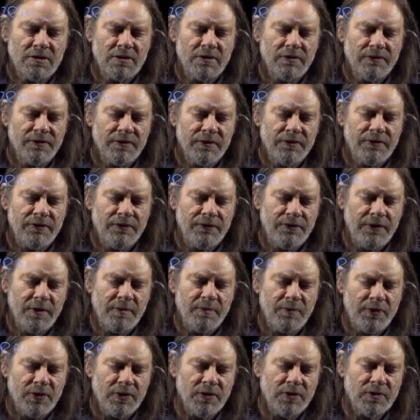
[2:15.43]
of the
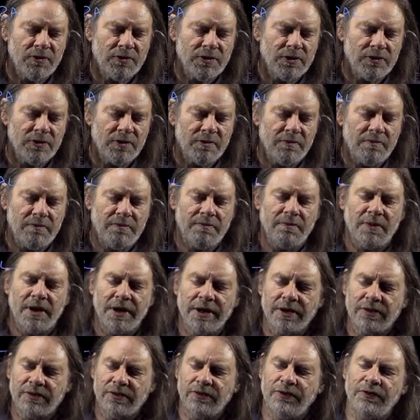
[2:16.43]
fibrils or the
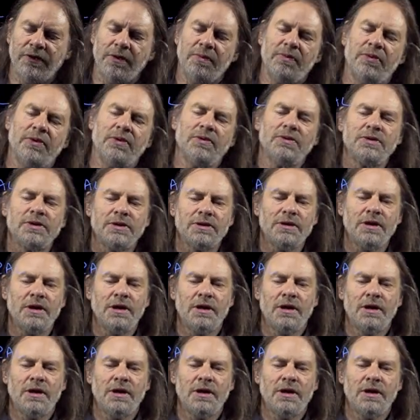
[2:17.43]
microfibrils